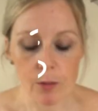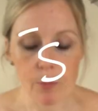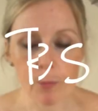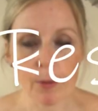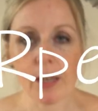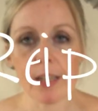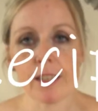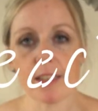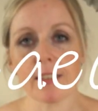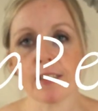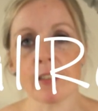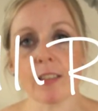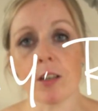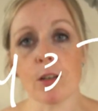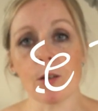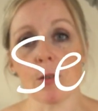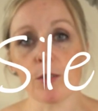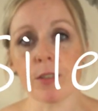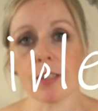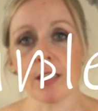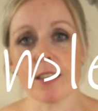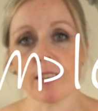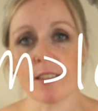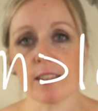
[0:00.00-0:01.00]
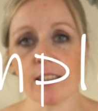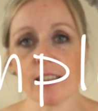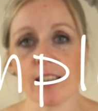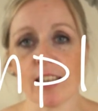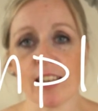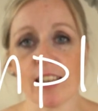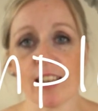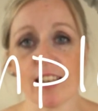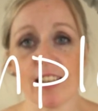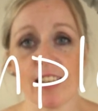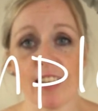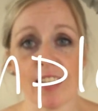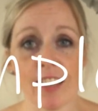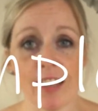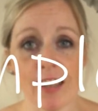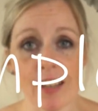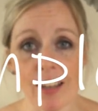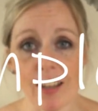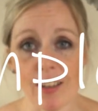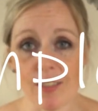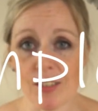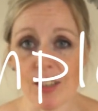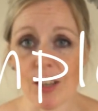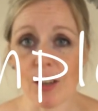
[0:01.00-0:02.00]
may notice that
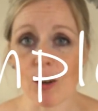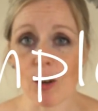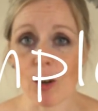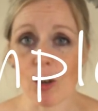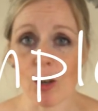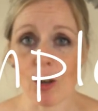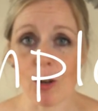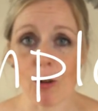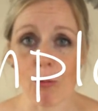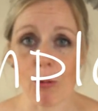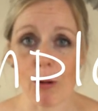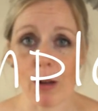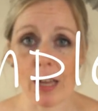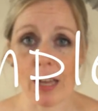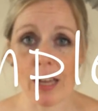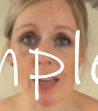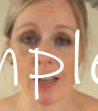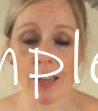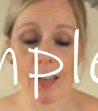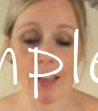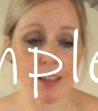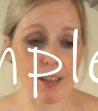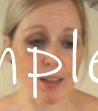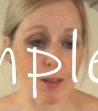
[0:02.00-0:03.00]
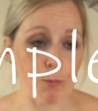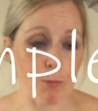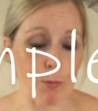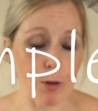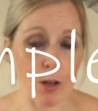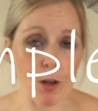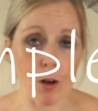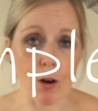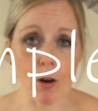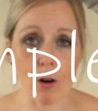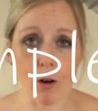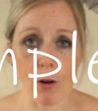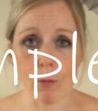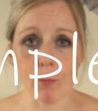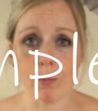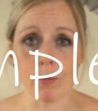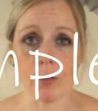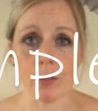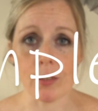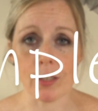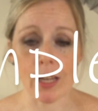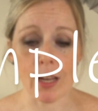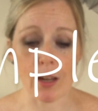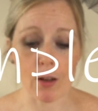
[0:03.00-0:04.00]
I've now got no wig and my
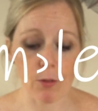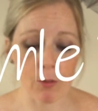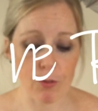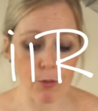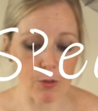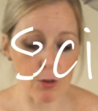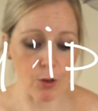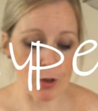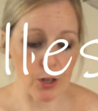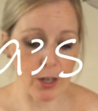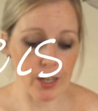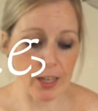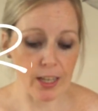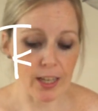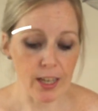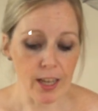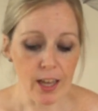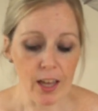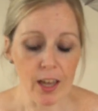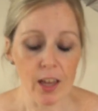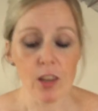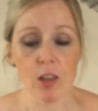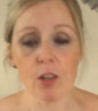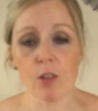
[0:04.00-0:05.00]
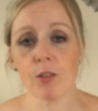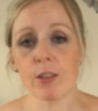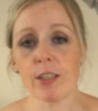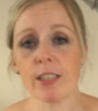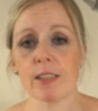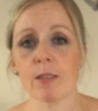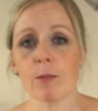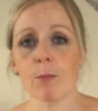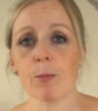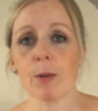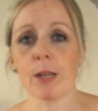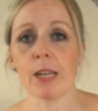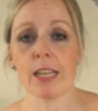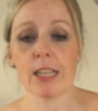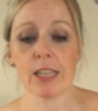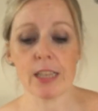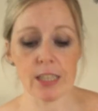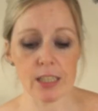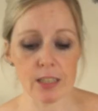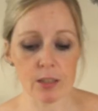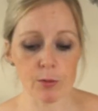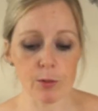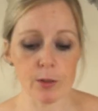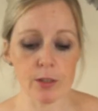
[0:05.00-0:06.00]
arms are now free. The reason being,
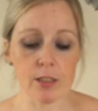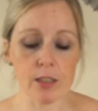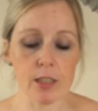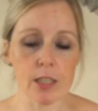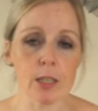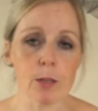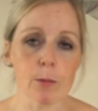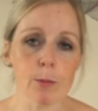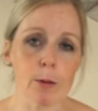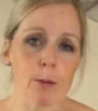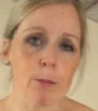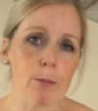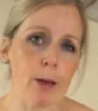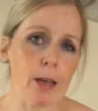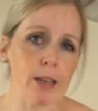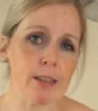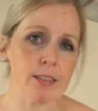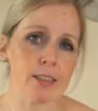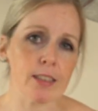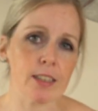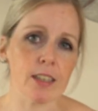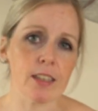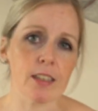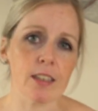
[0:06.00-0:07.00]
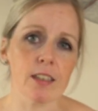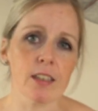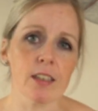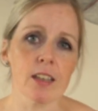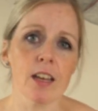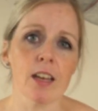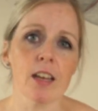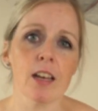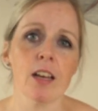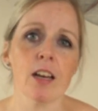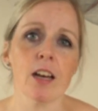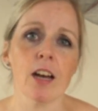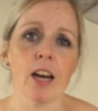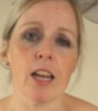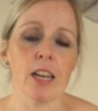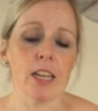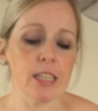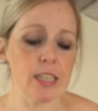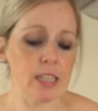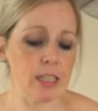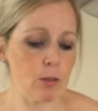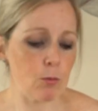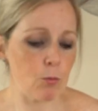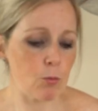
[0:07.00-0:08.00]
this one's a little bit messier and I
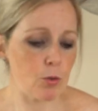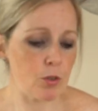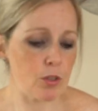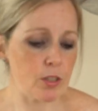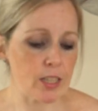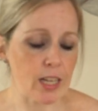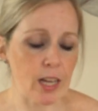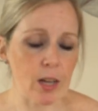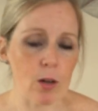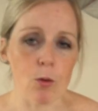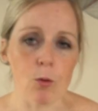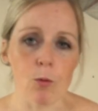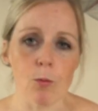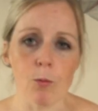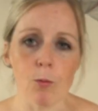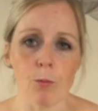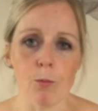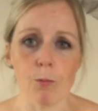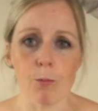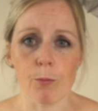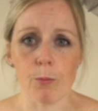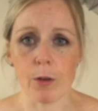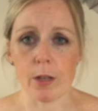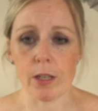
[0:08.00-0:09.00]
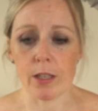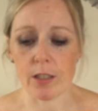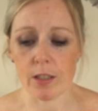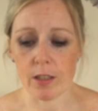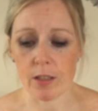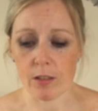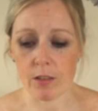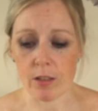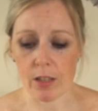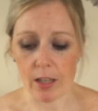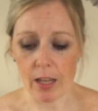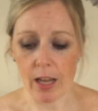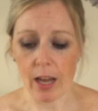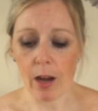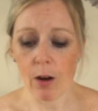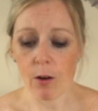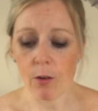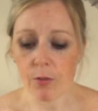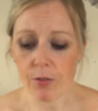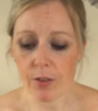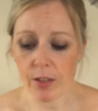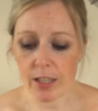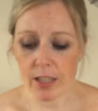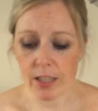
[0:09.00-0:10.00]
didn't want to get all my
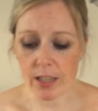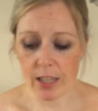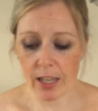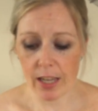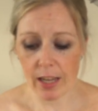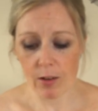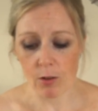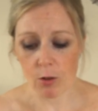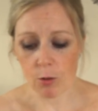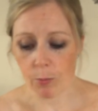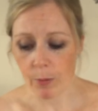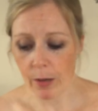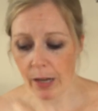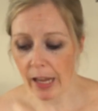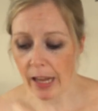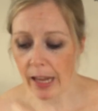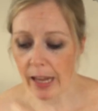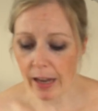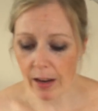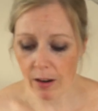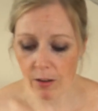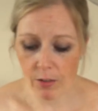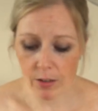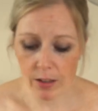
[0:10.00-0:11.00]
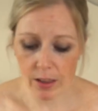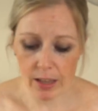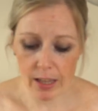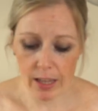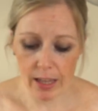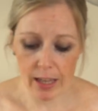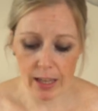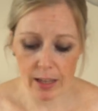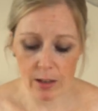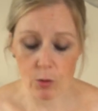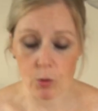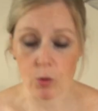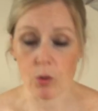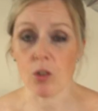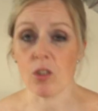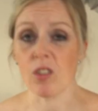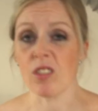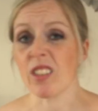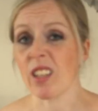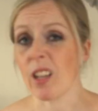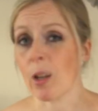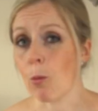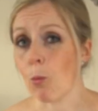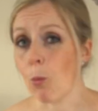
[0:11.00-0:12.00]
outfit in there or my hair in there, or should I
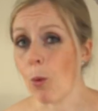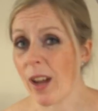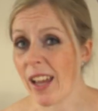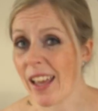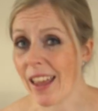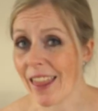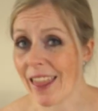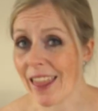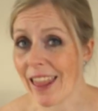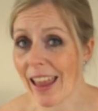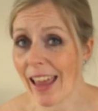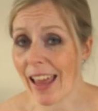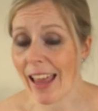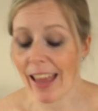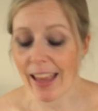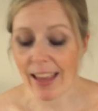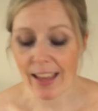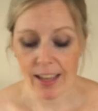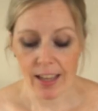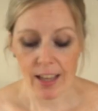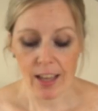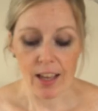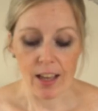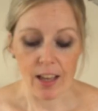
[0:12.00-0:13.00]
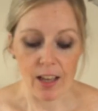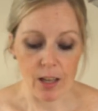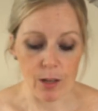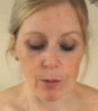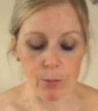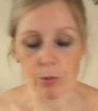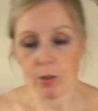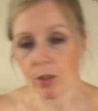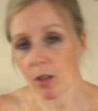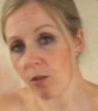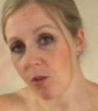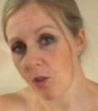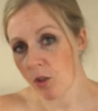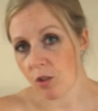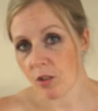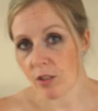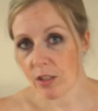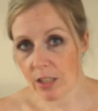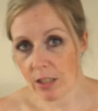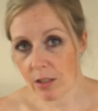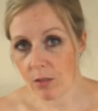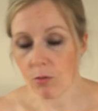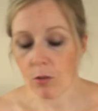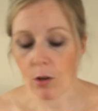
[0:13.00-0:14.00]
say wig in there. So I've just
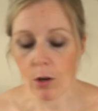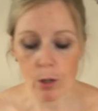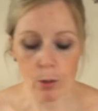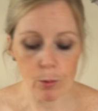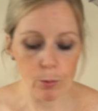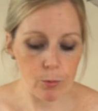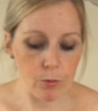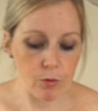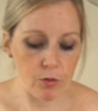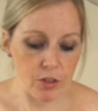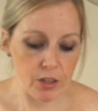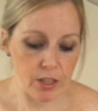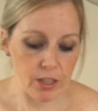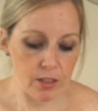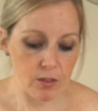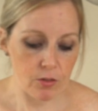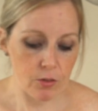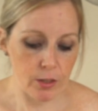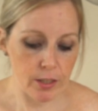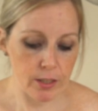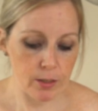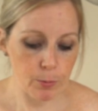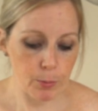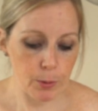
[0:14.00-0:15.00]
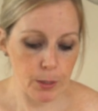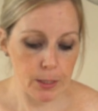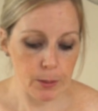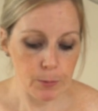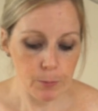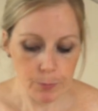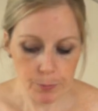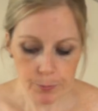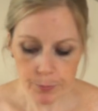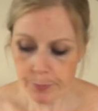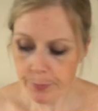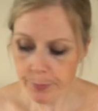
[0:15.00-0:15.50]
derobed for this recipe.